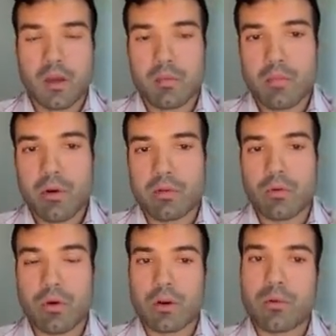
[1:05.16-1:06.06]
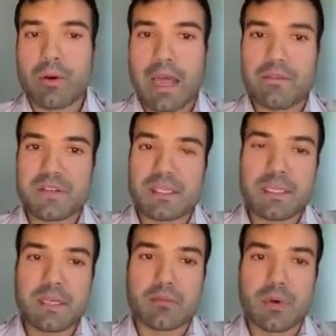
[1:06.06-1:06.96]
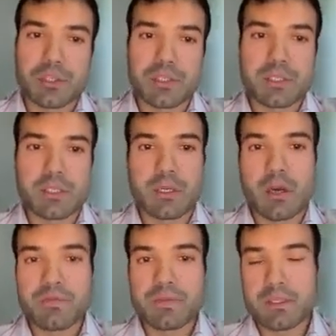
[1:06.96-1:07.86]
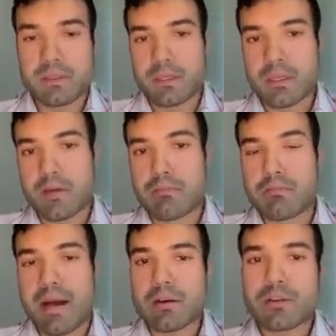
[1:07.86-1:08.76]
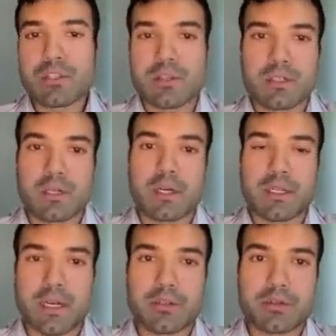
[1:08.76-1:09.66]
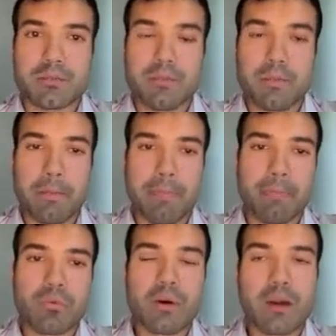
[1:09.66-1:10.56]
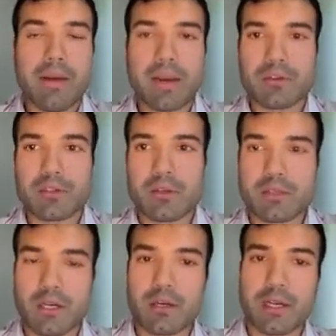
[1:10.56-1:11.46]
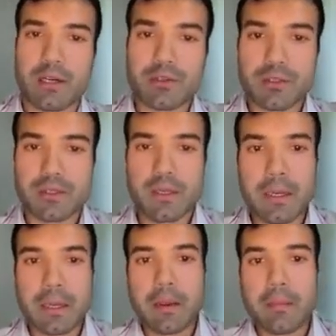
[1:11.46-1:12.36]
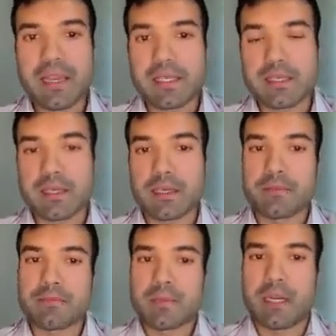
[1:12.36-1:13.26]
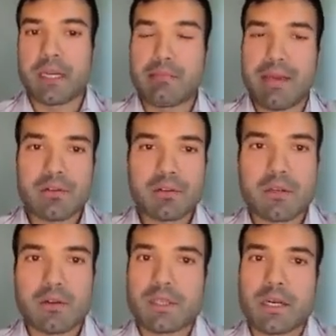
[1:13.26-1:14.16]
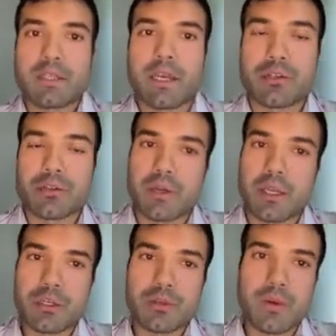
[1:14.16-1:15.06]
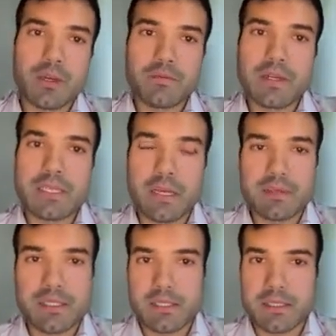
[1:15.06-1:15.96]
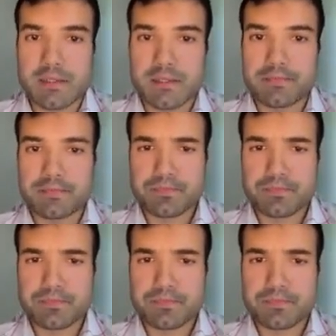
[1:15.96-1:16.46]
More and more, we have seen the emergence of the microservice architecture. What are microservice architectures? Basically, in a microservice architecture, each one of these subsystems,